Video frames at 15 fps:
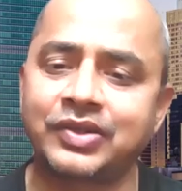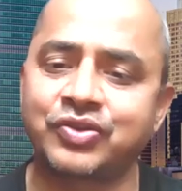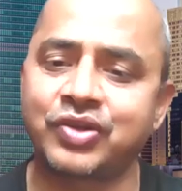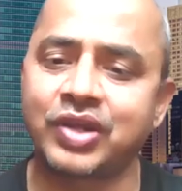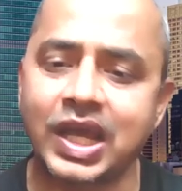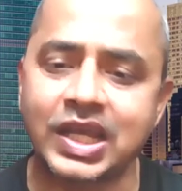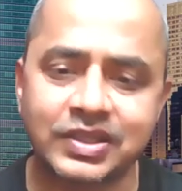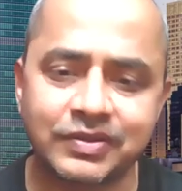
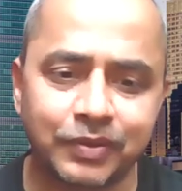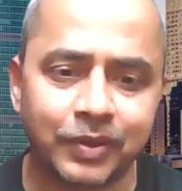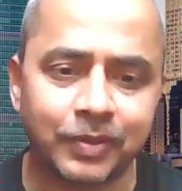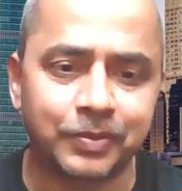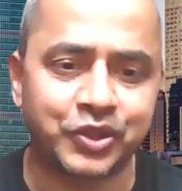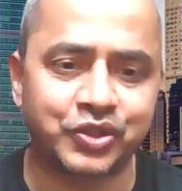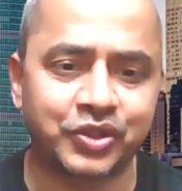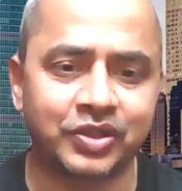
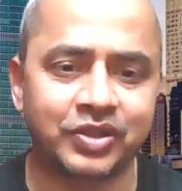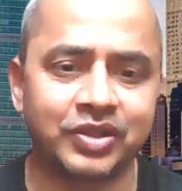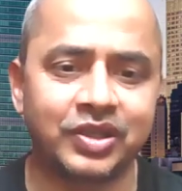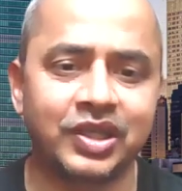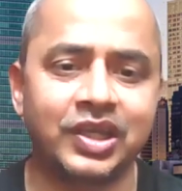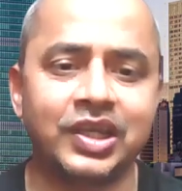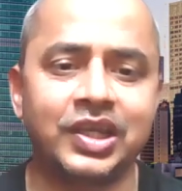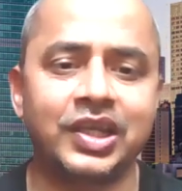transformation
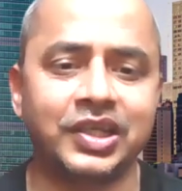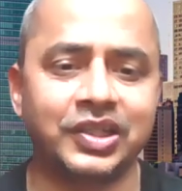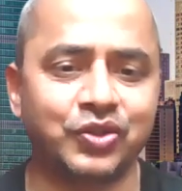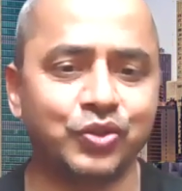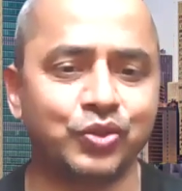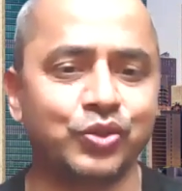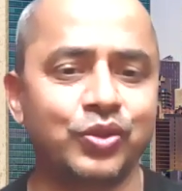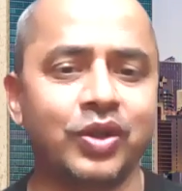
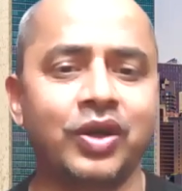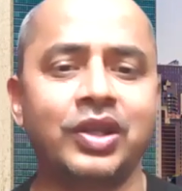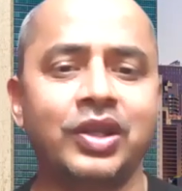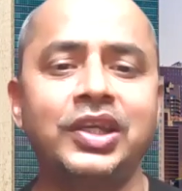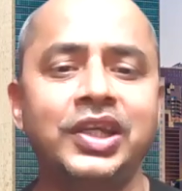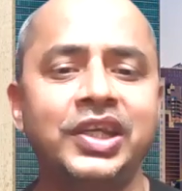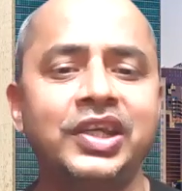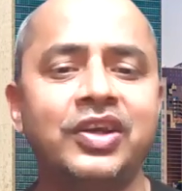into a
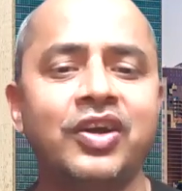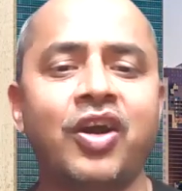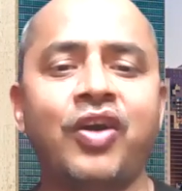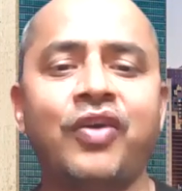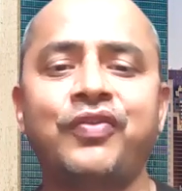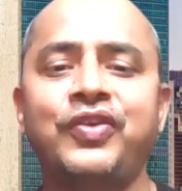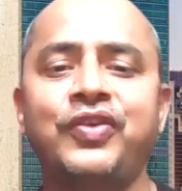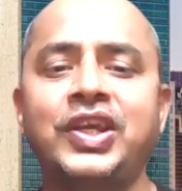League
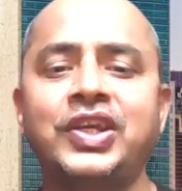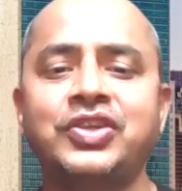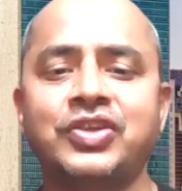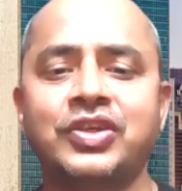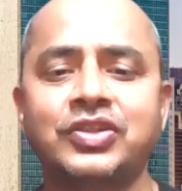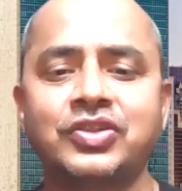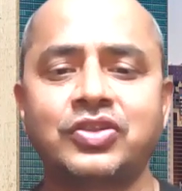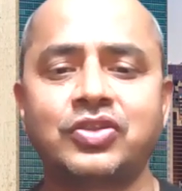of
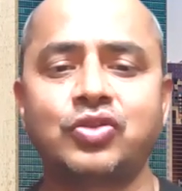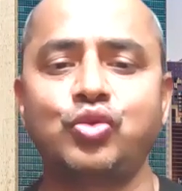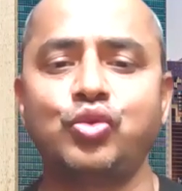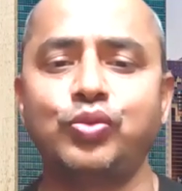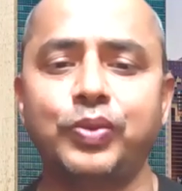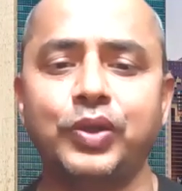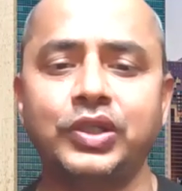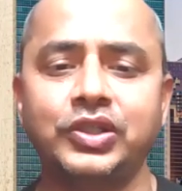Nations
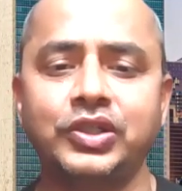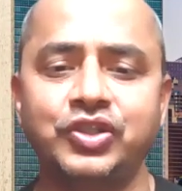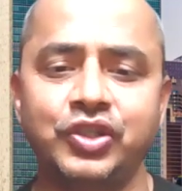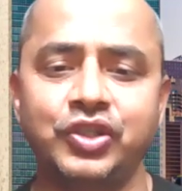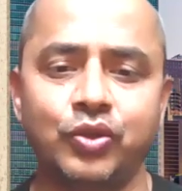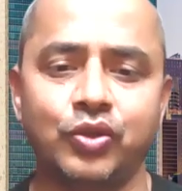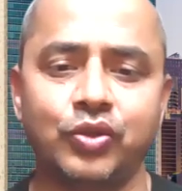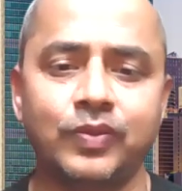
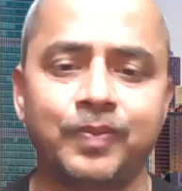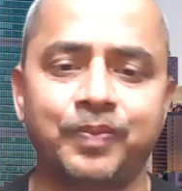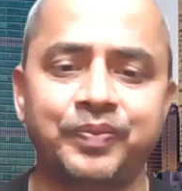2.0,